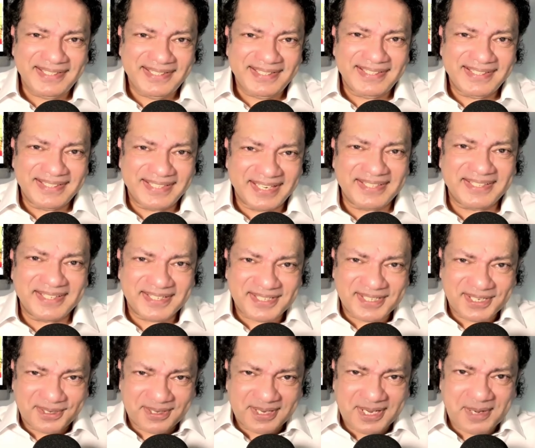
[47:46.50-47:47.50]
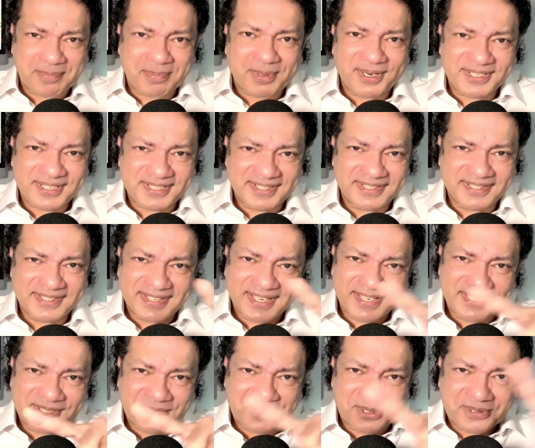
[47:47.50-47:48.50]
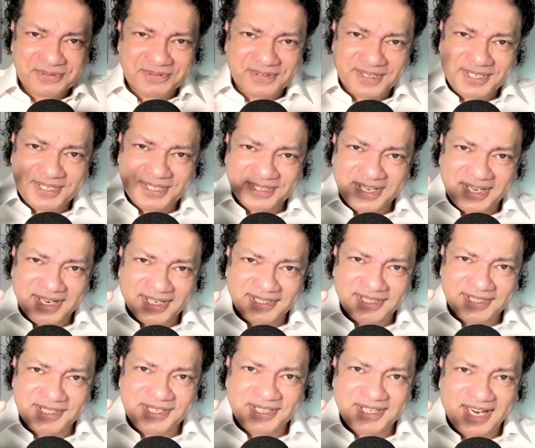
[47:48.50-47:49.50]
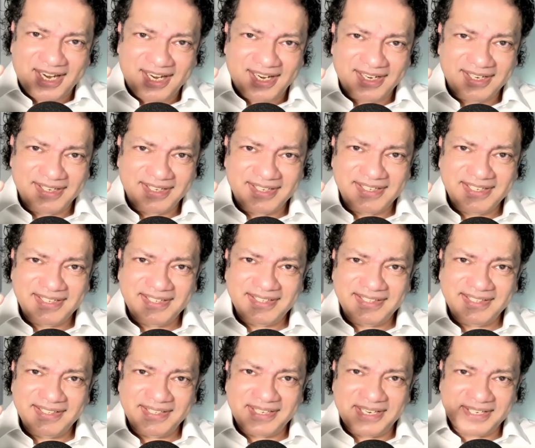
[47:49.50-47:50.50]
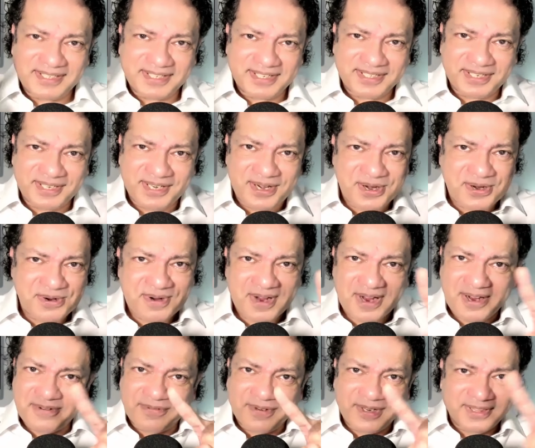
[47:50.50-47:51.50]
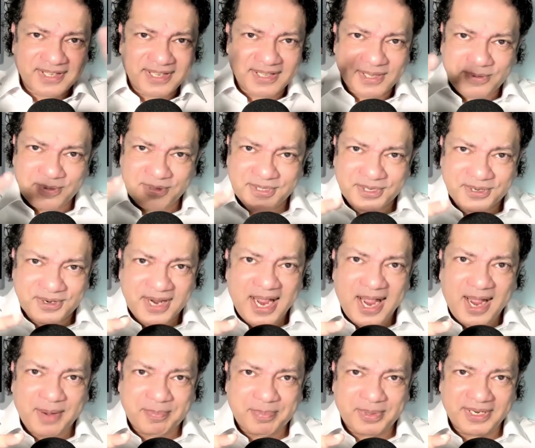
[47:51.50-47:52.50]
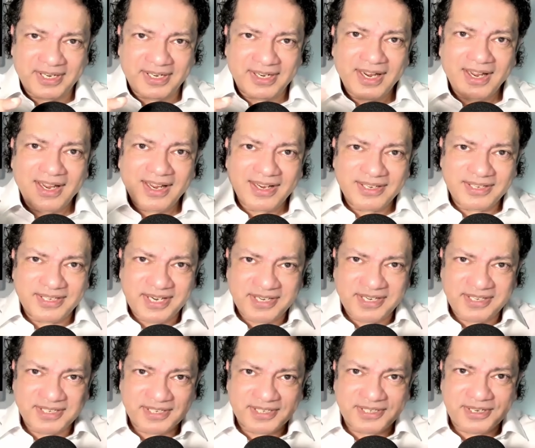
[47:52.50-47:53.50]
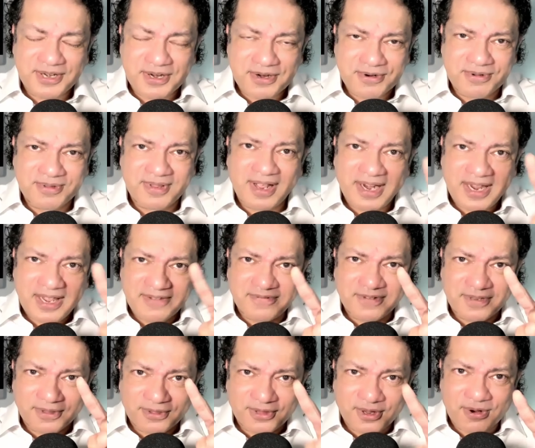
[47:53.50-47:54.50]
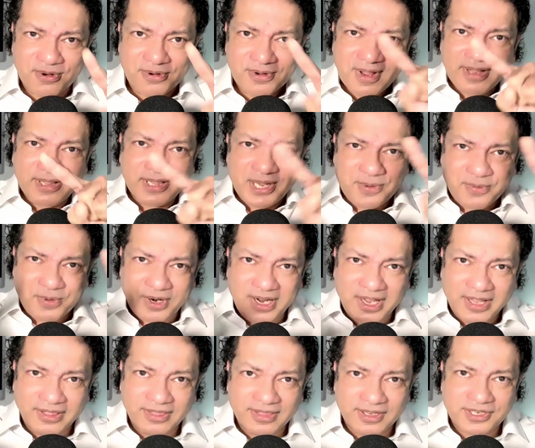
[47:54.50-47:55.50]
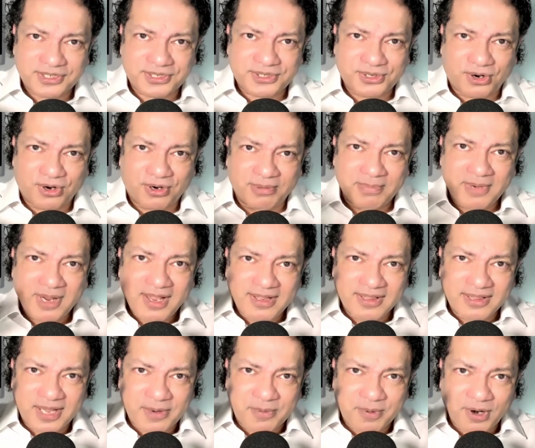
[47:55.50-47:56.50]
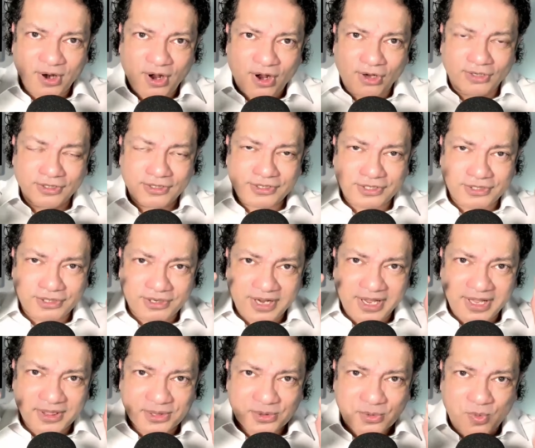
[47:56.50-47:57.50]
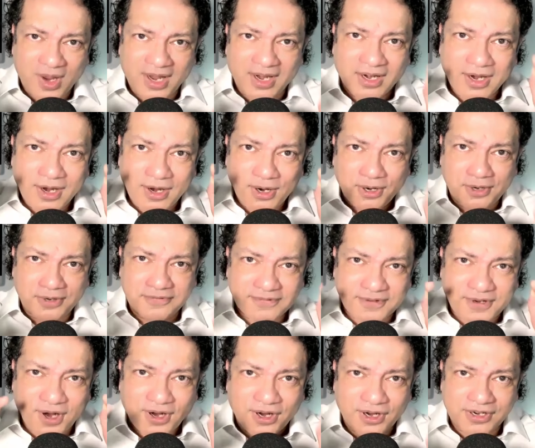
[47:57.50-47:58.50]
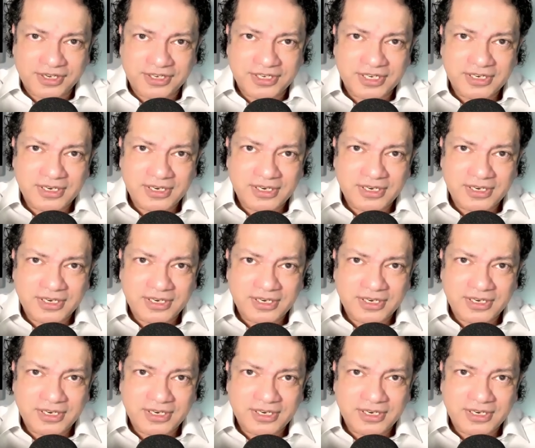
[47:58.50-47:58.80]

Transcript: Jesus told the apostles, Let's go over to the other side. Jesus knew everything that was going to happen. Jesus knew that even though they were in the storm, they were also in the will of God.